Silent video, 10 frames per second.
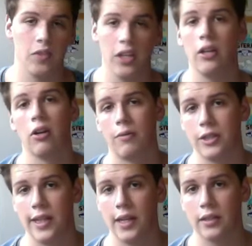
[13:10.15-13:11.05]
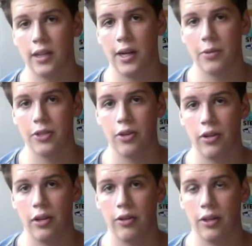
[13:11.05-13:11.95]
He obviously had the clearance
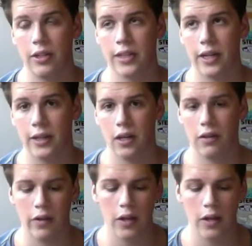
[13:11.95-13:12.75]
early on in the second half.